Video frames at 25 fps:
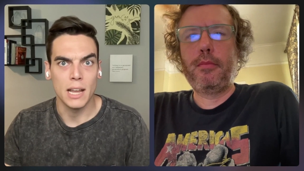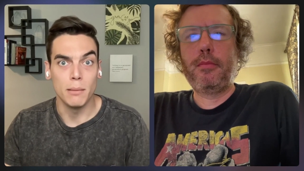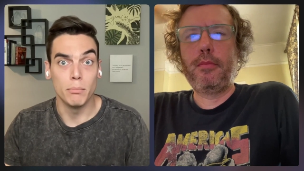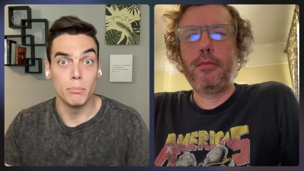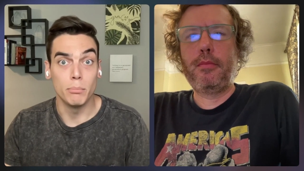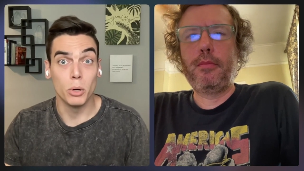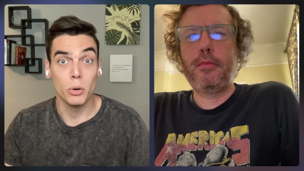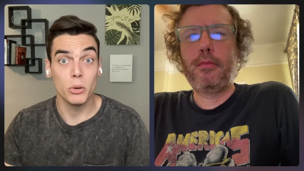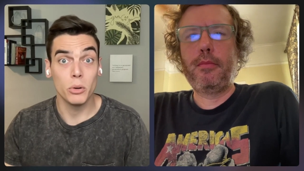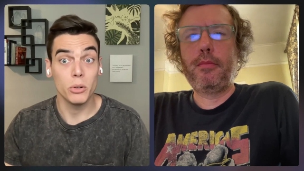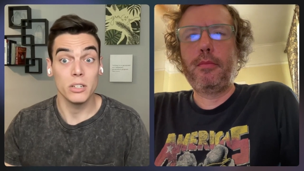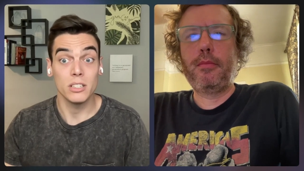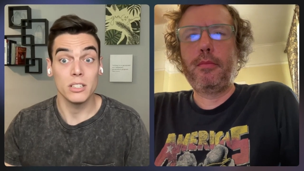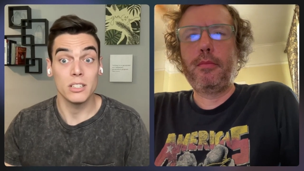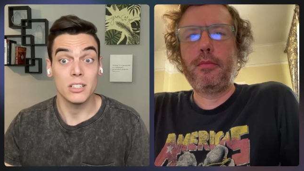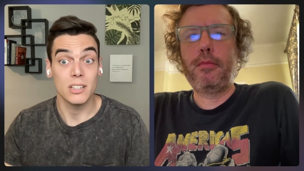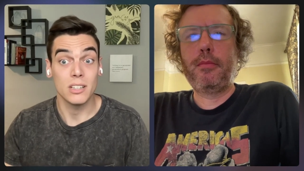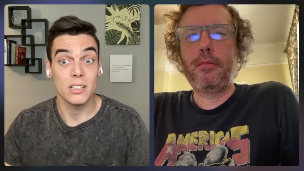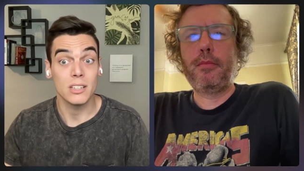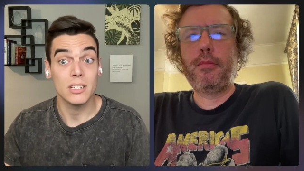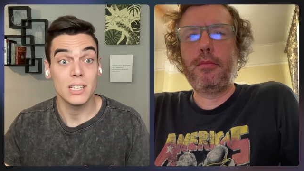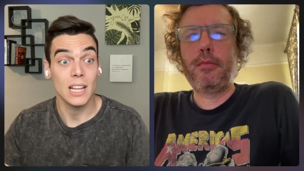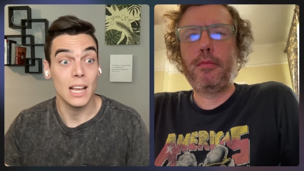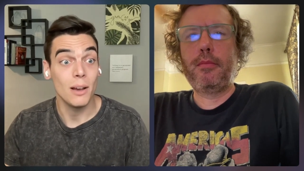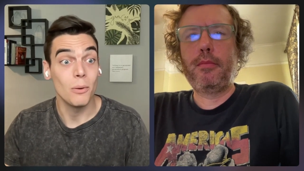Speaker 1: a board to
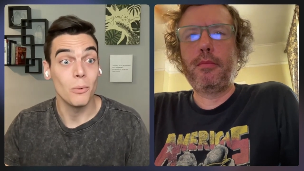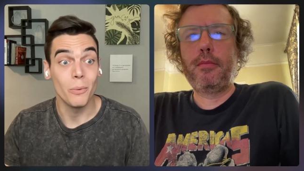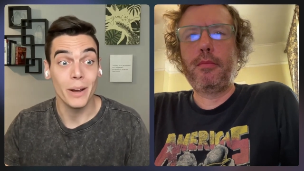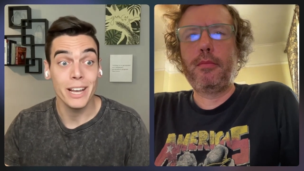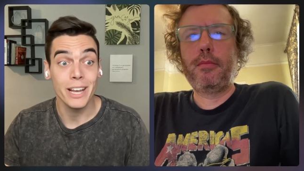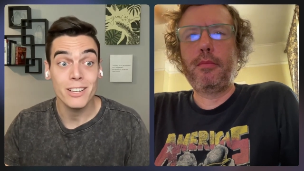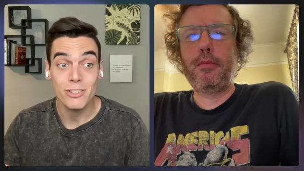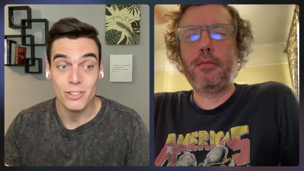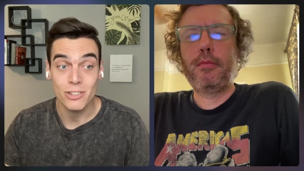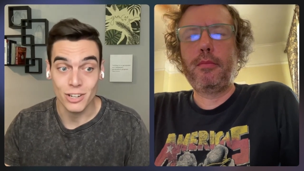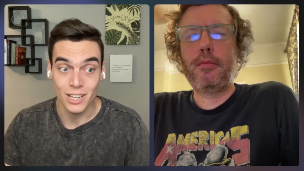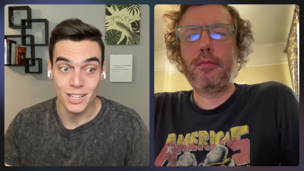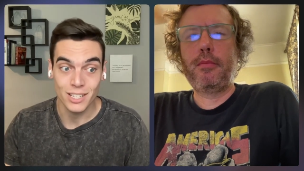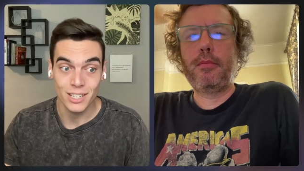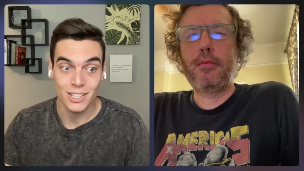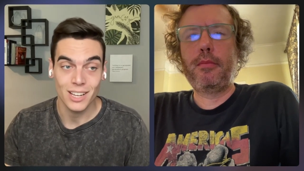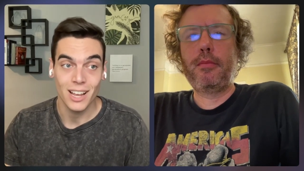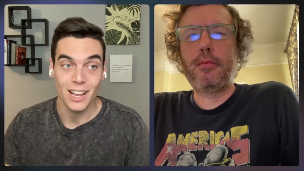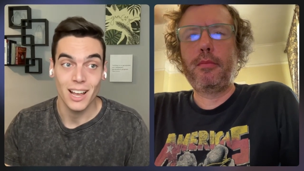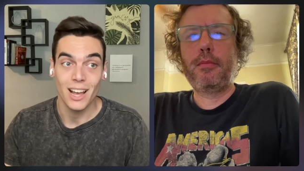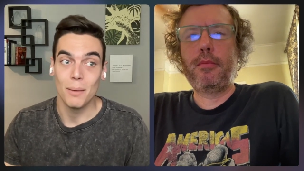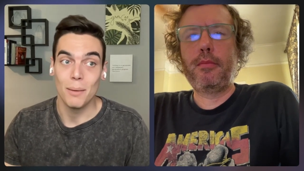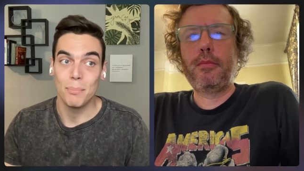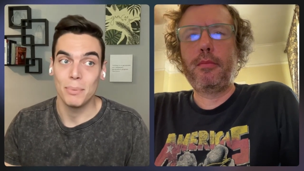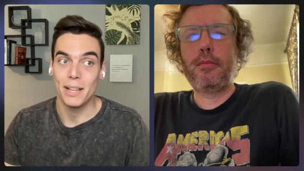set wages
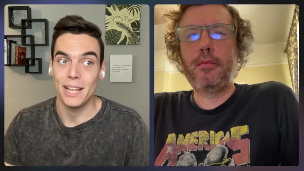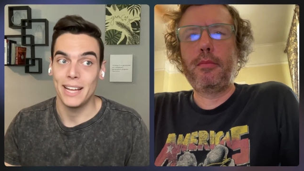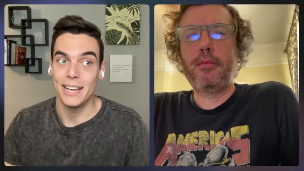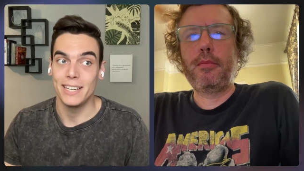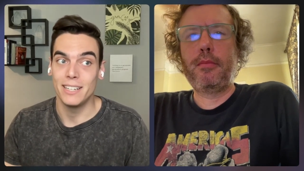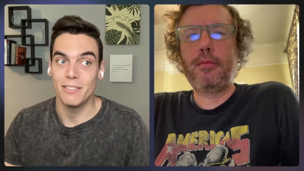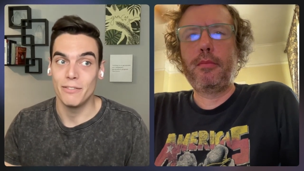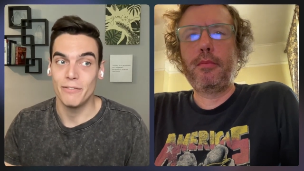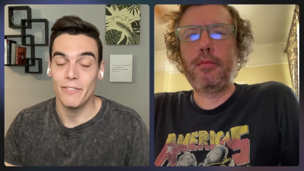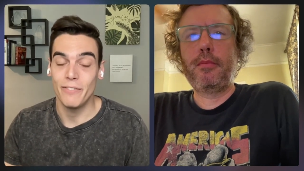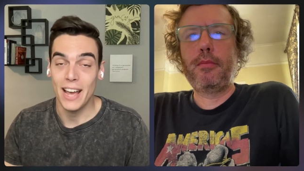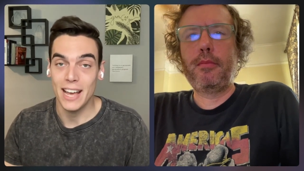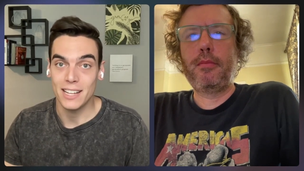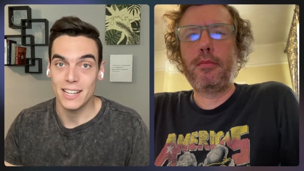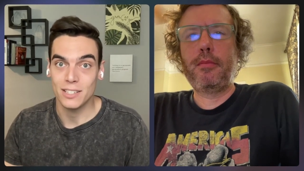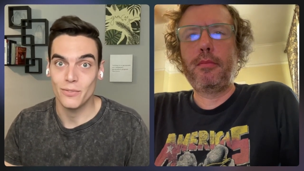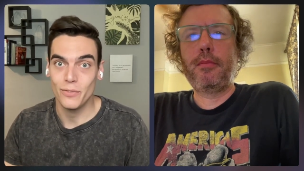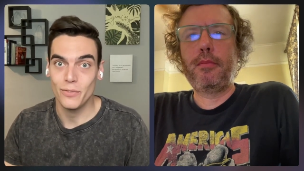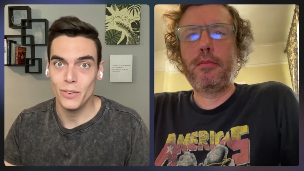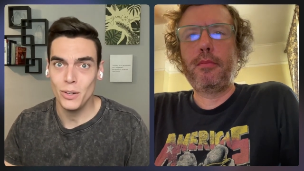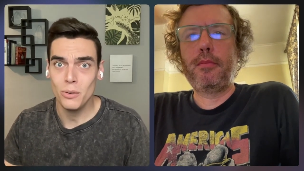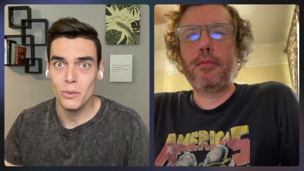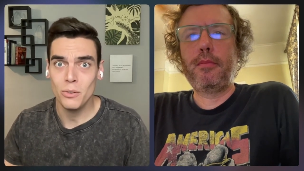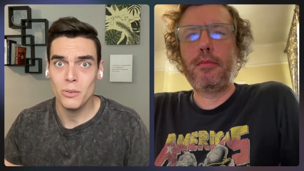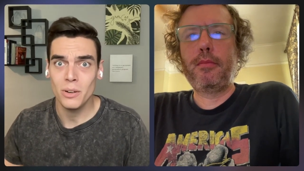applied to fast
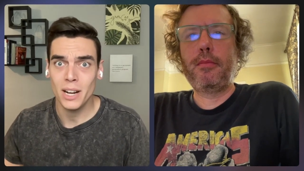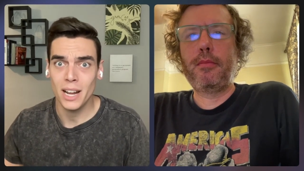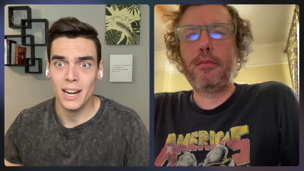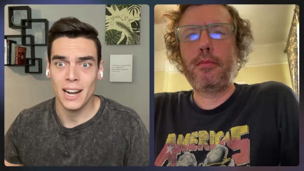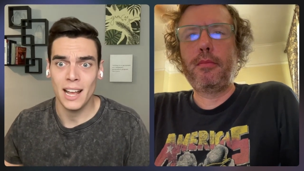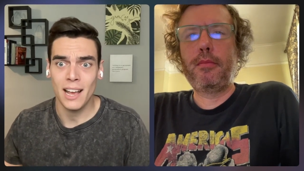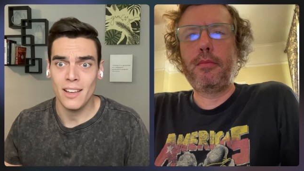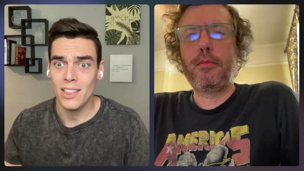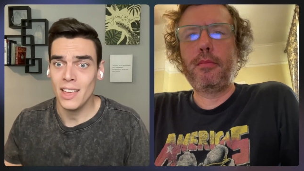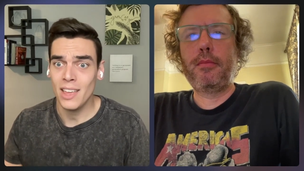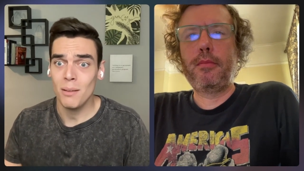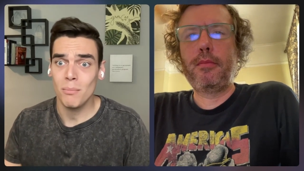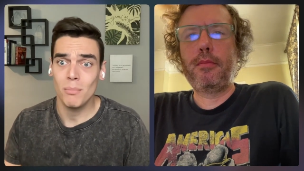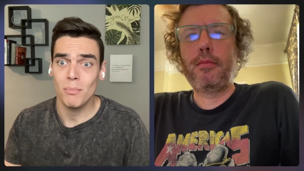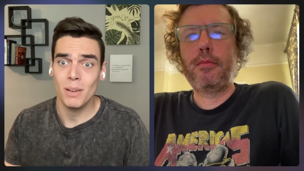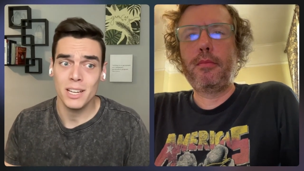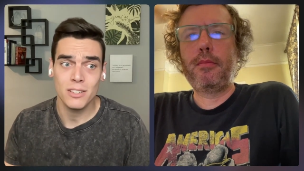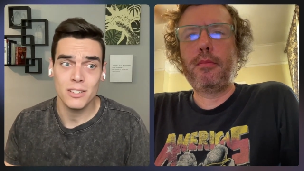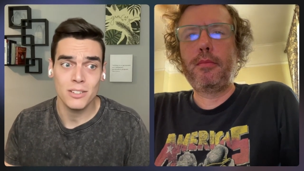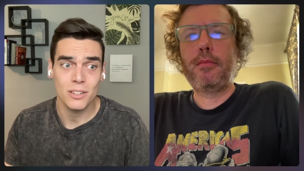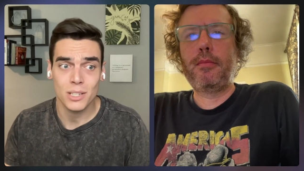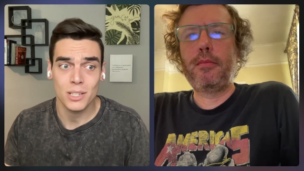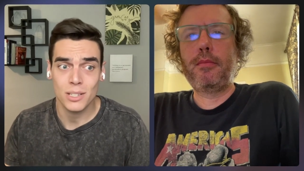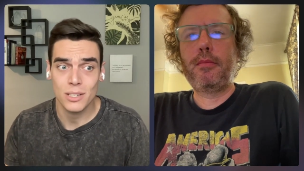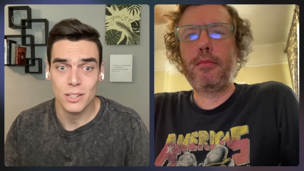food and how that might
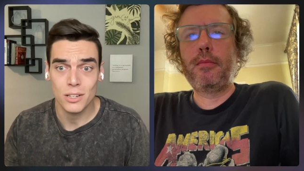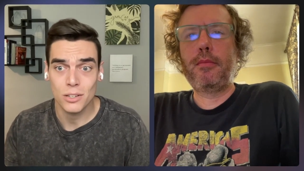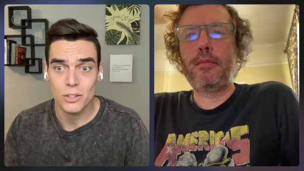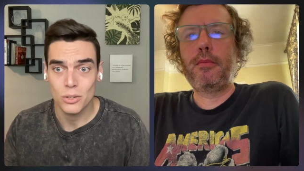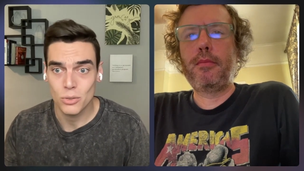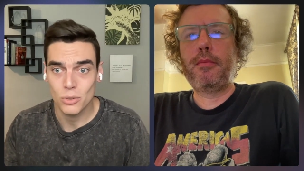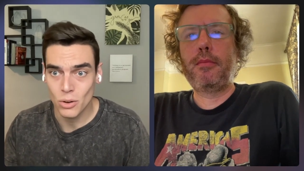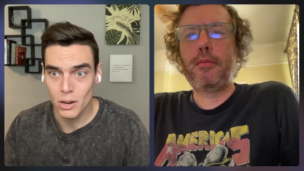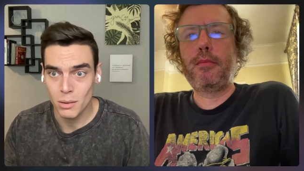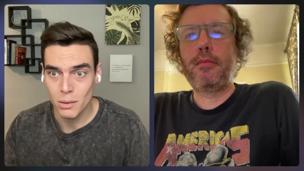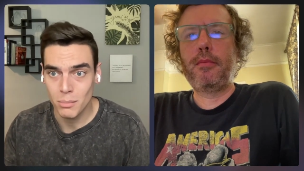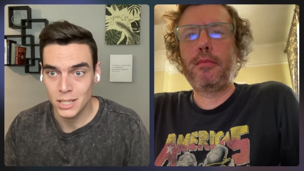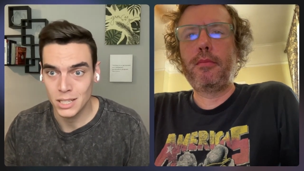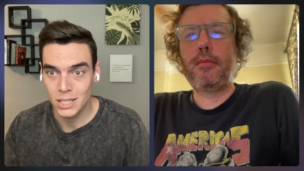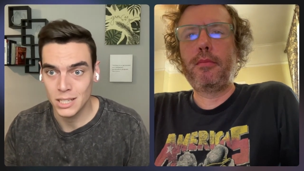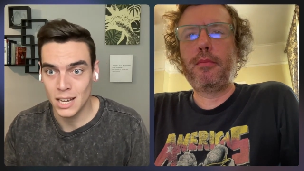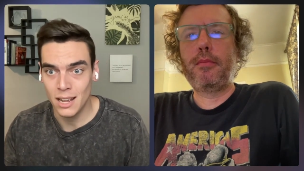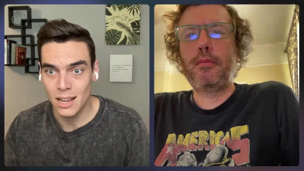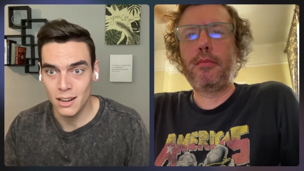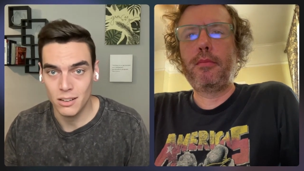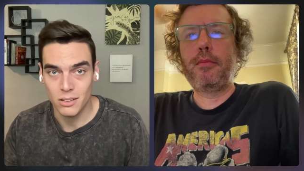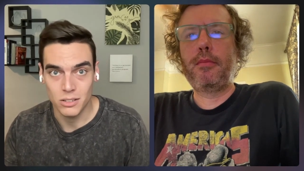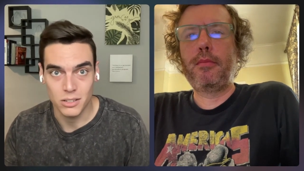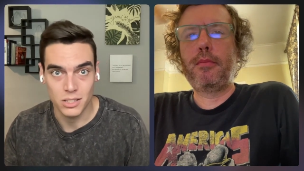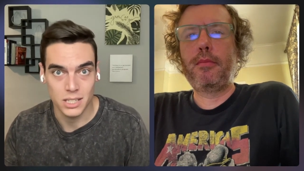just destroy
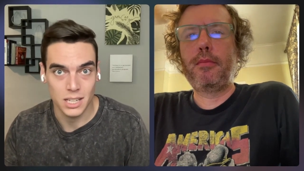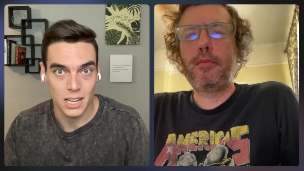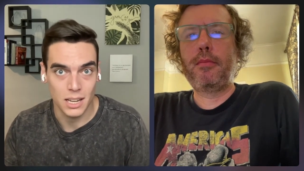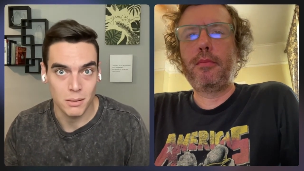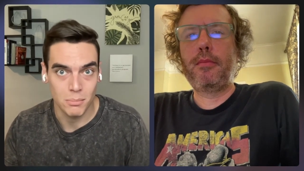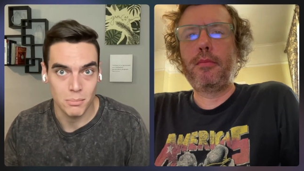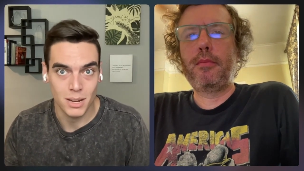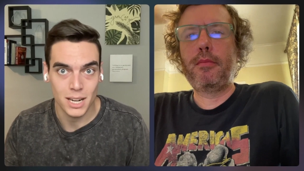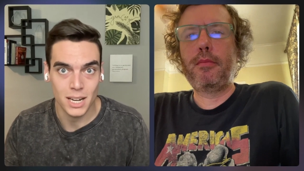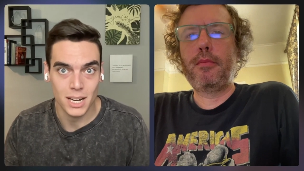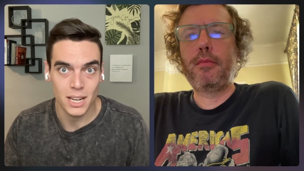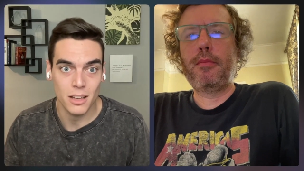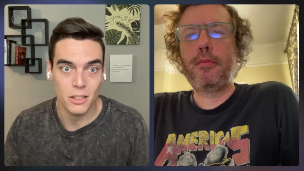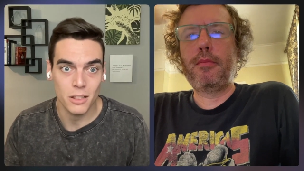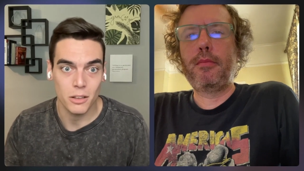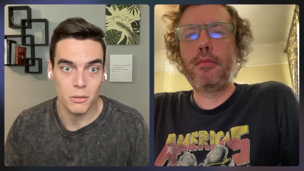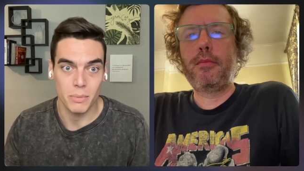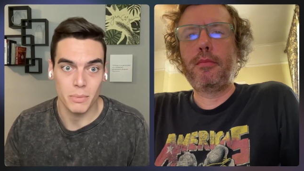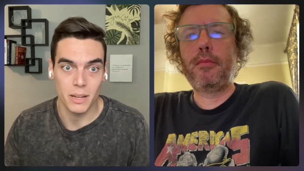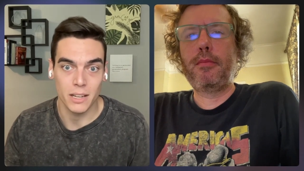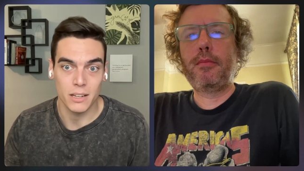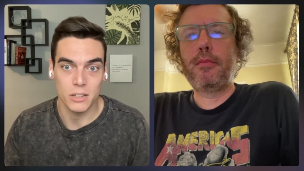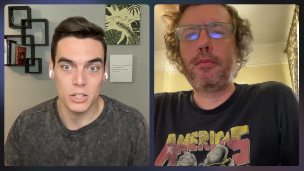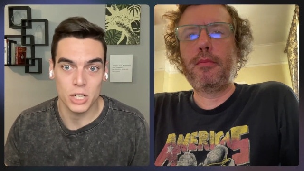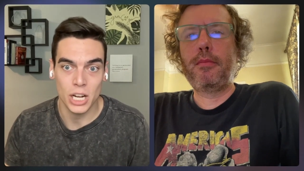McDonald's and many other
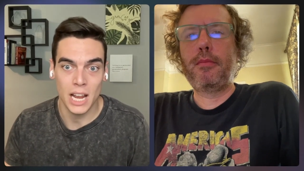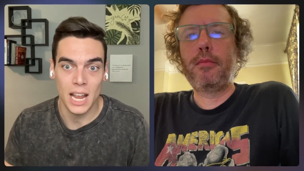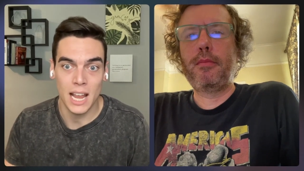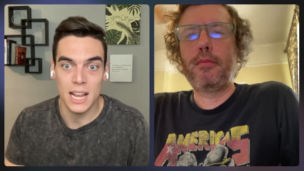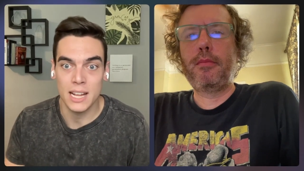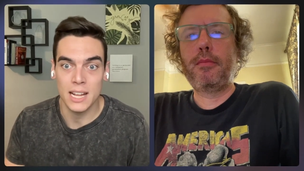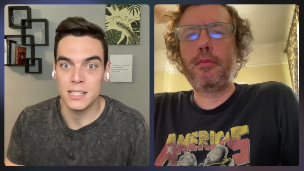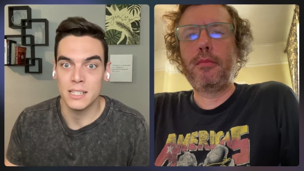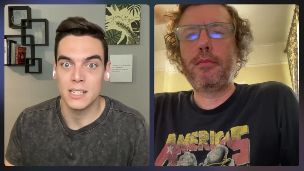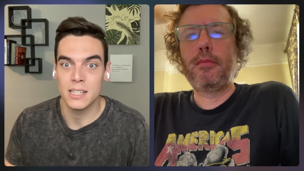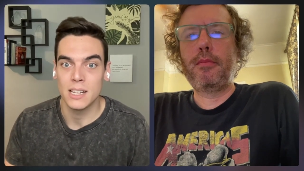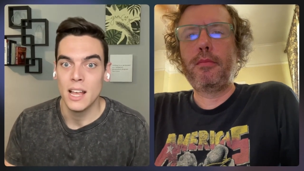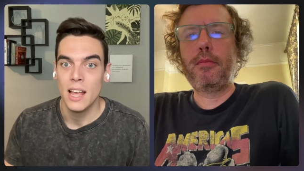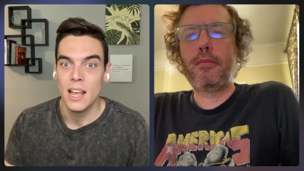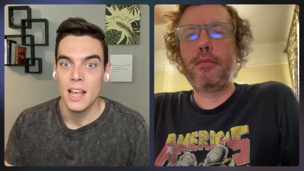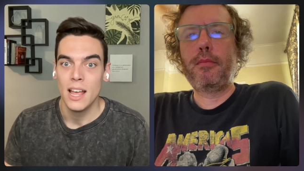big chains.